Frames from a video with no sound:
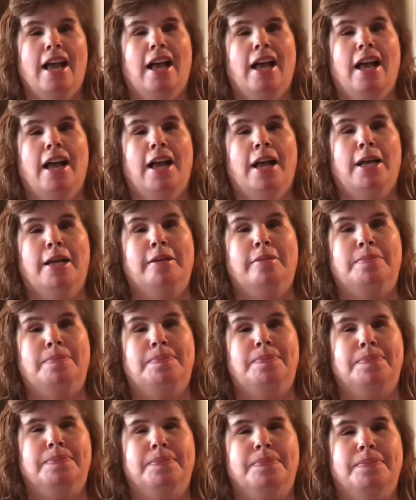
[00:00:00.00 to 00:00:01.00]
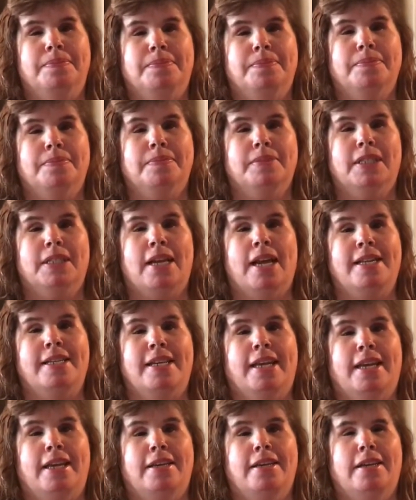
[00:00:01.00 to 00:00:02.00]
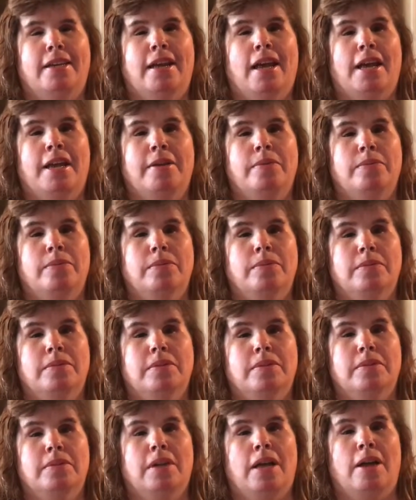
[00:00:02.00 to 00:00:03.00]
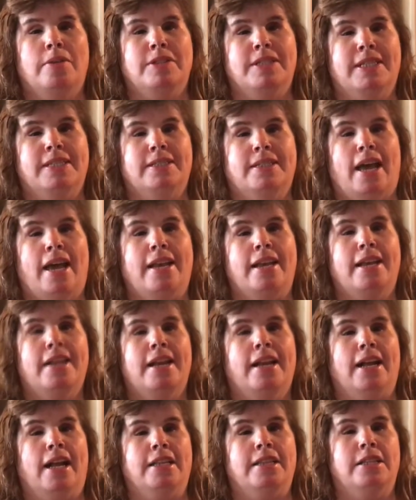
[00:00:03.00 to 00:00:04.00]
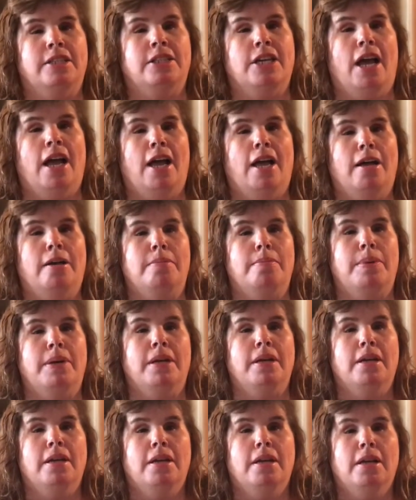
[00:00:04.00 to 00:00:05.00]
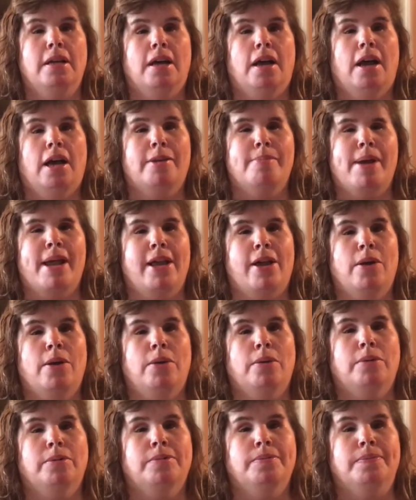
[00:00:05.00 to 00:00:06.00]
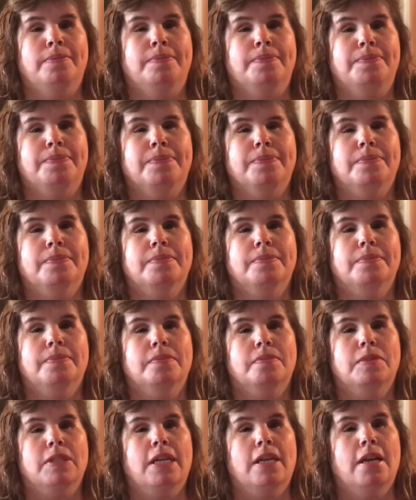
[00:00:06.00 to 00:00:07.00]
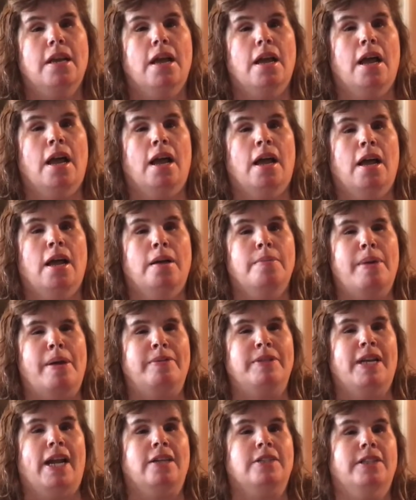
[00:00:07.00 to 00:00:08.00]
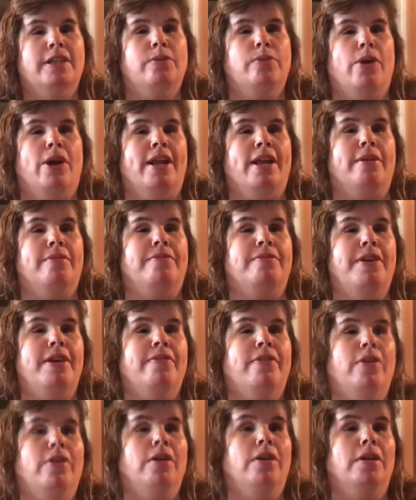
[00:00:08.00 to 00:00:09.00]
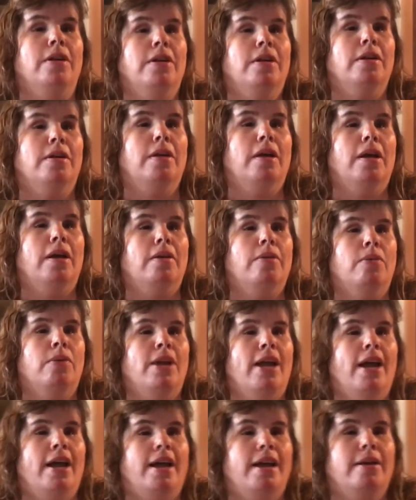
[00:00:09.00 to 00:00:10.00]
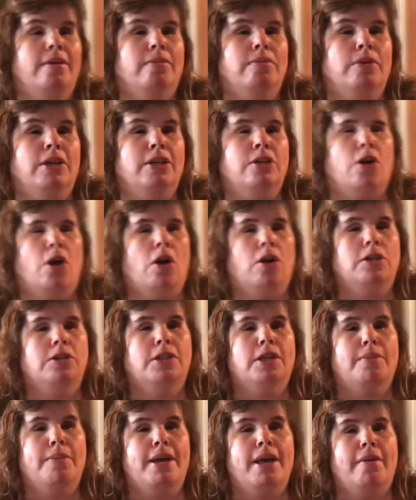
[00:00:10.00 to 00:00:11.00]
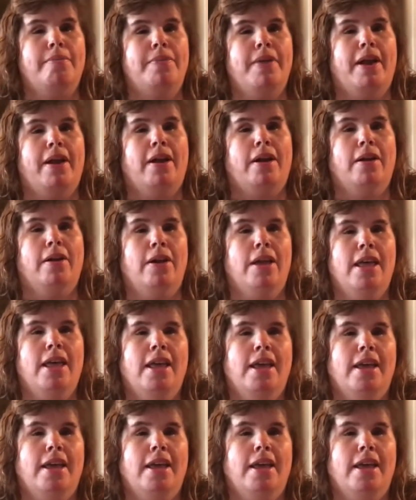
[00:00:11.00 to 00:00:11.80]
I did. I was excited. I got the job on my own. I was actually running a fever when Carl took me up there,